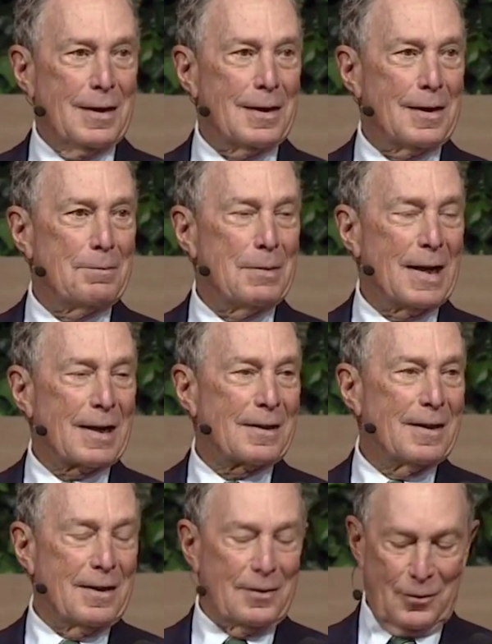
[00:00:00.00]
Back
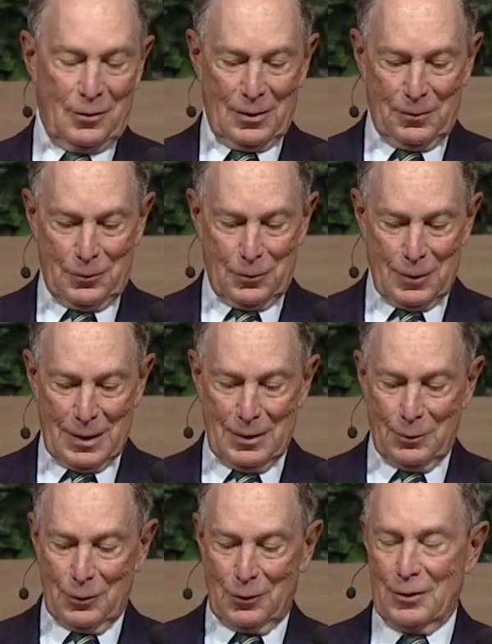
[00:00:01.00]
then, the
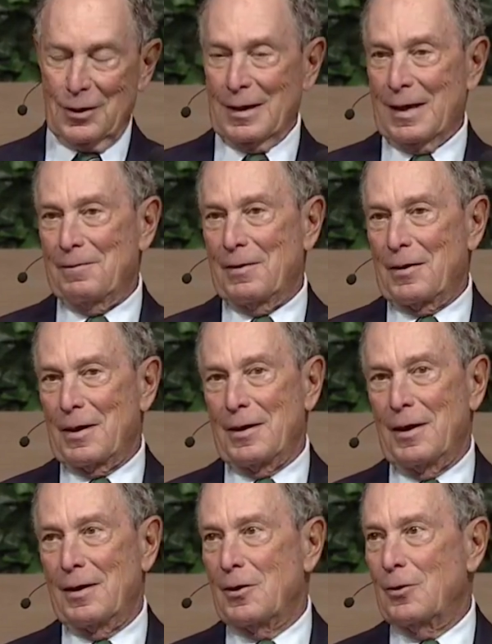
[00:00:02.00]
C40 was still a very
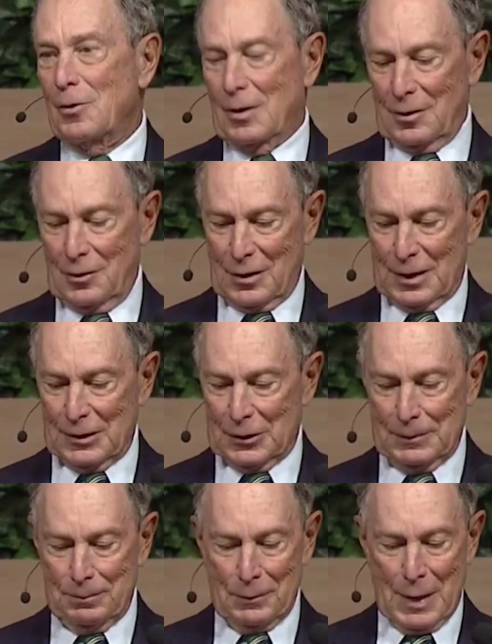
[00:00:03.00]
young
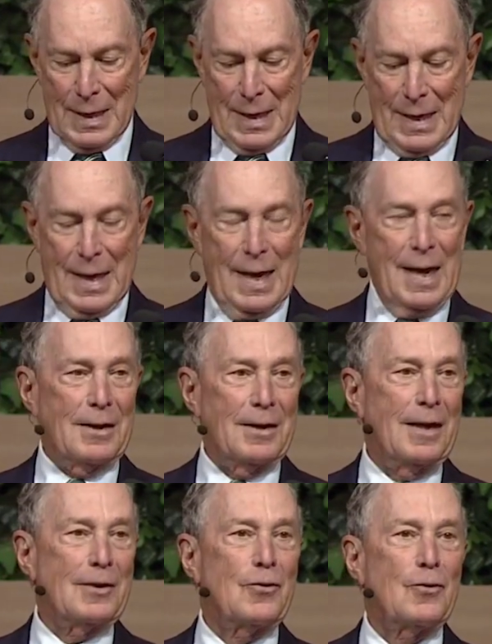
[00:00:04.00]
organization, and
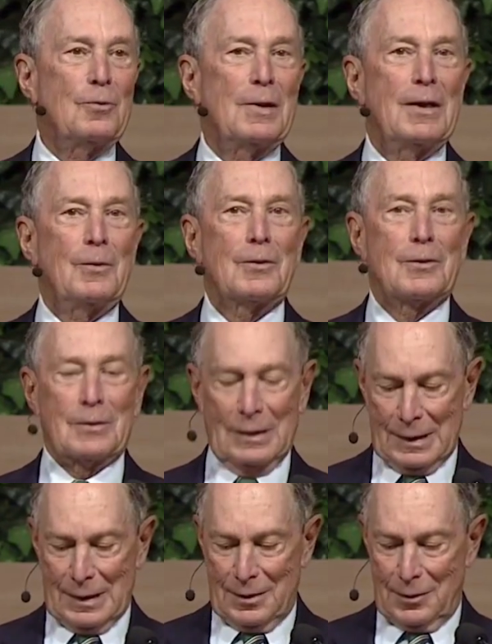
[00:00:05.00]
not too many world
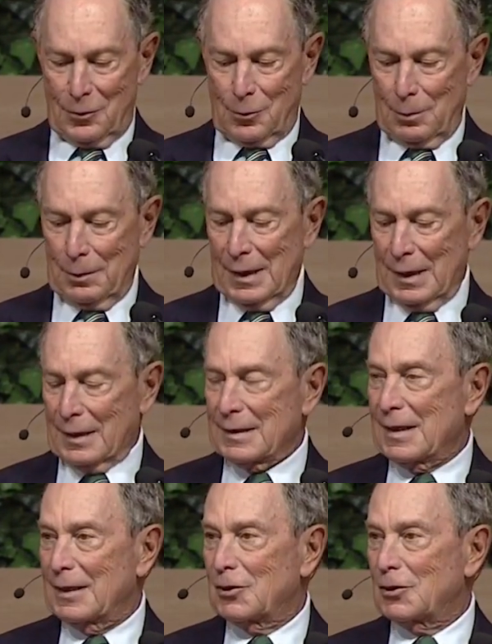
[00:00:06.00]
leaders were paying
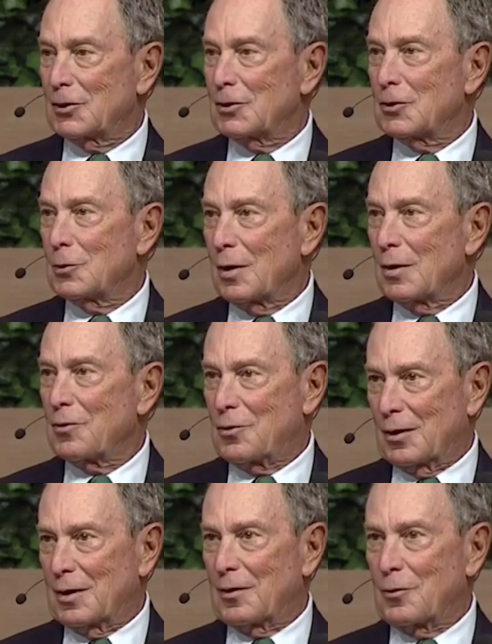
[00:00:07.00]
attention to what
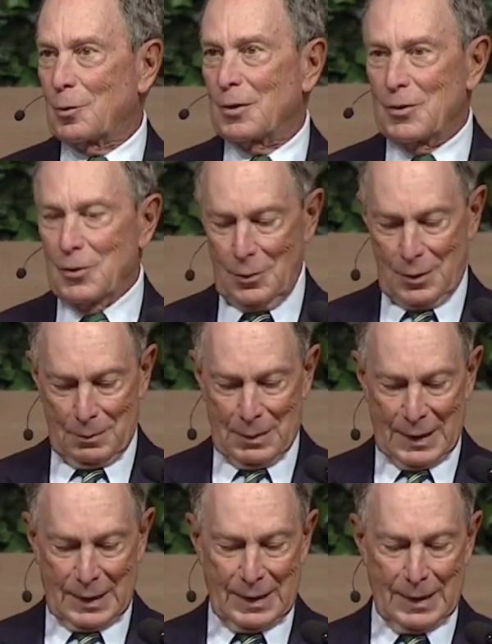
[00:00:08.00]
cities were doing
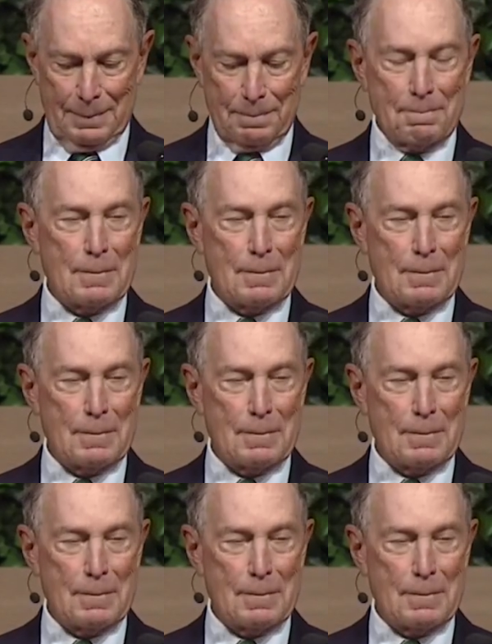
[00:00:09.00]
back then.